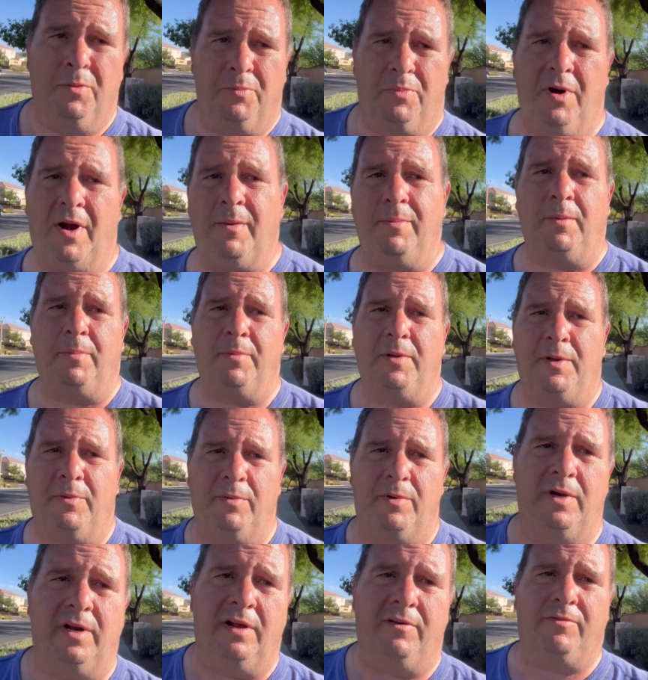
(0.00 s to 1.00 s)
probably
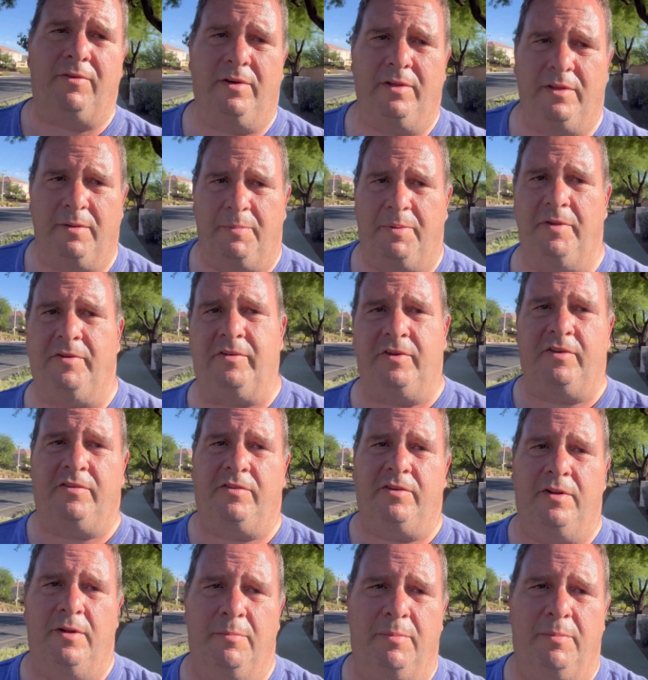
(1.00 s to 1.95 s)
were never in the position